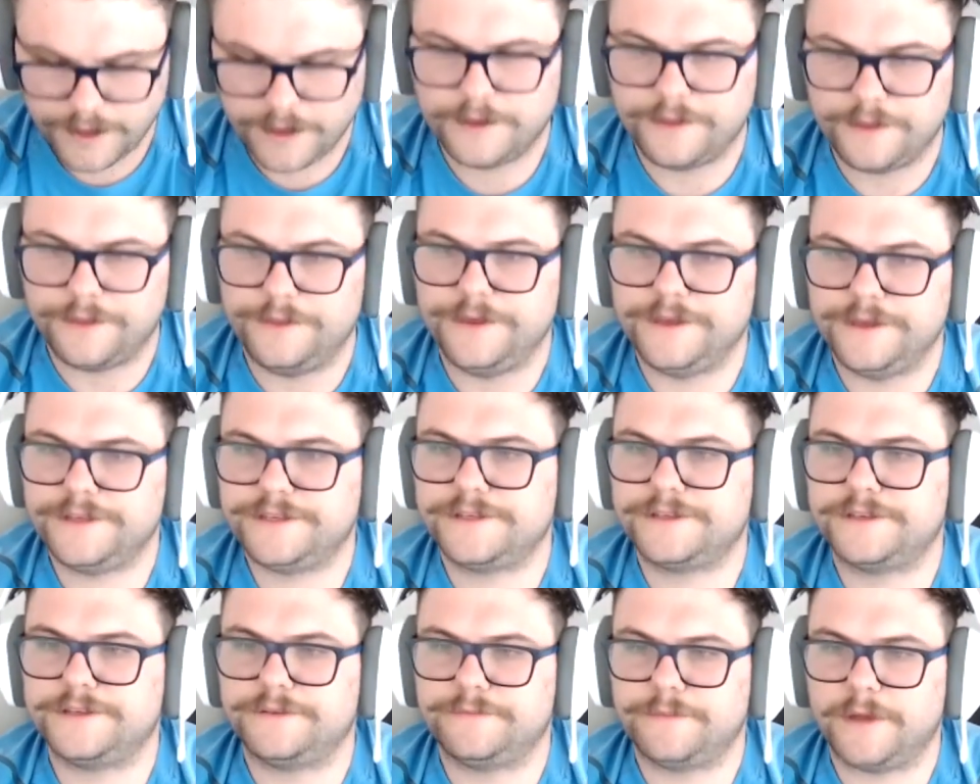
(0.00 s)

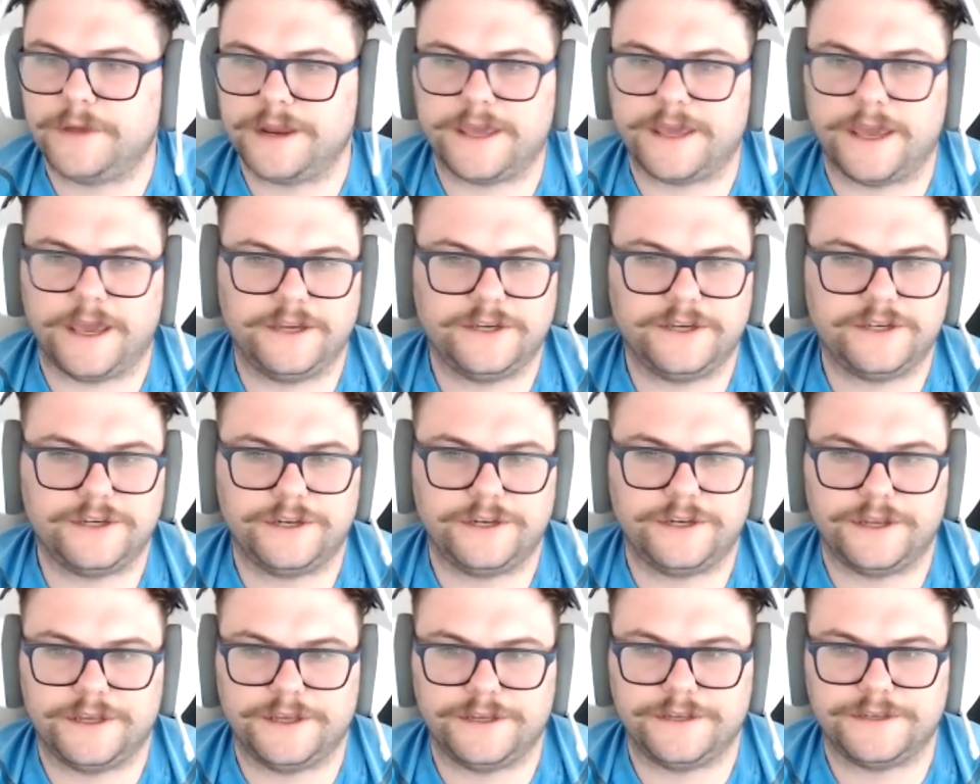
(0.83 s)
this
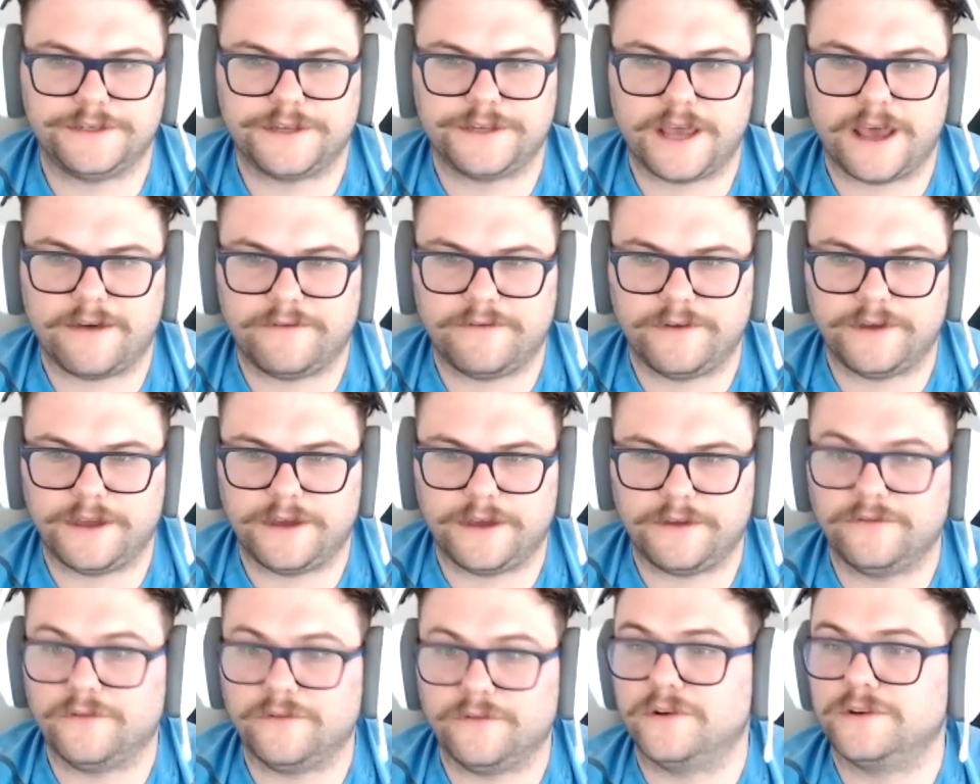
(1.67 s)
medication is having
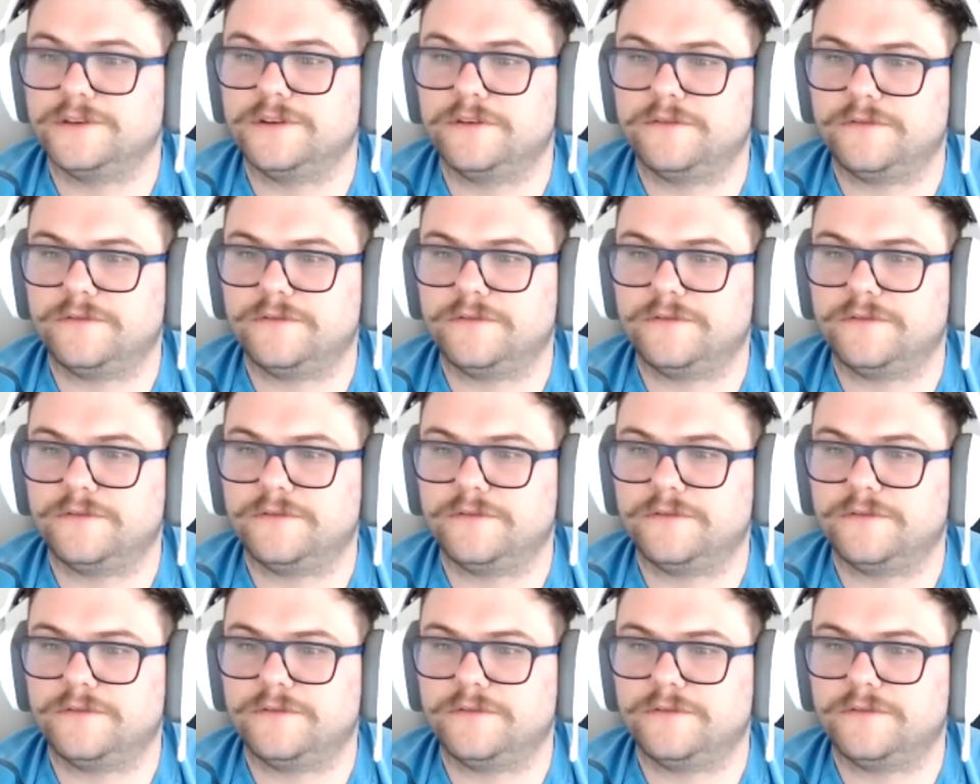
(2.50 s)
adverse